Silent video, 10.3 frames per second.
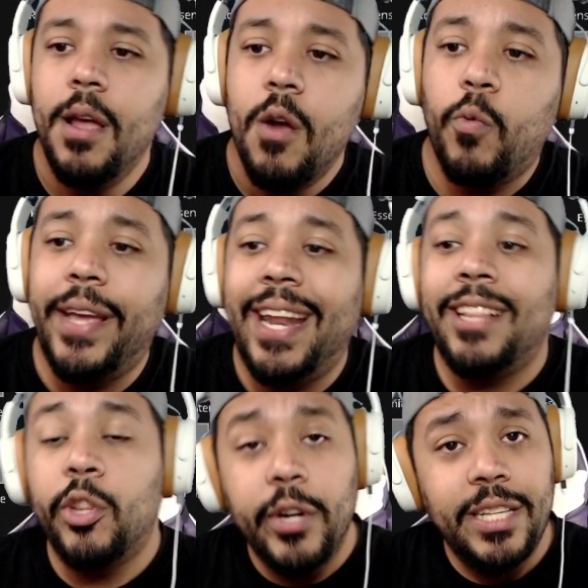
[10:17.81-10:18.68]
We're getting
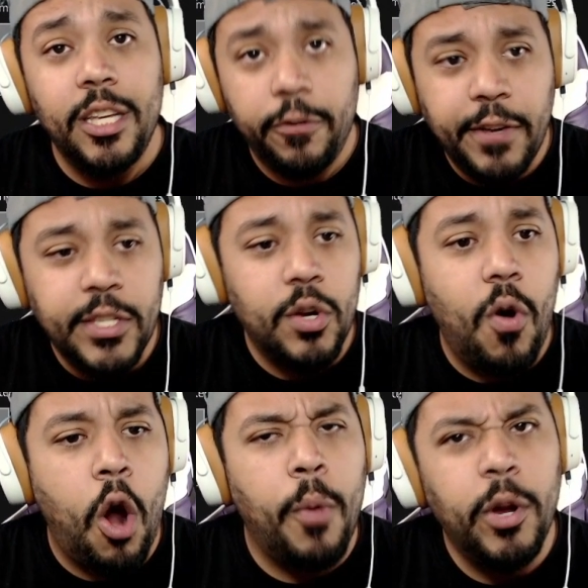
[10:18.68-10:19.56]
36 physical
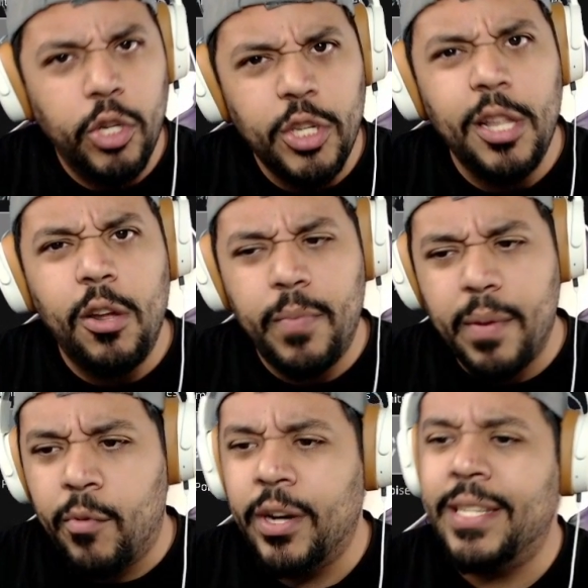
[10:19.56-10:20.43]
armor, just a little bit
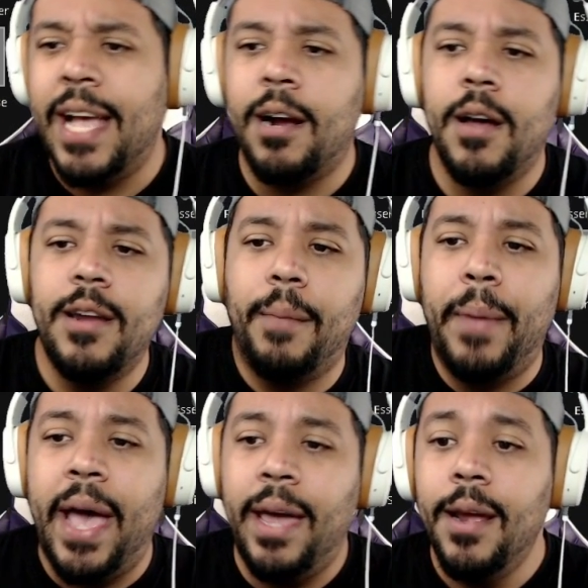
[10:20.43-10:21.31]
more to stack on, not
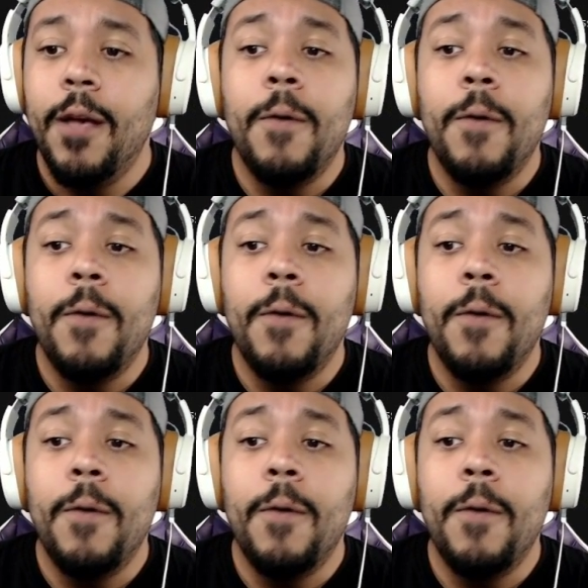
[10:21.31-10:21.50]
bad.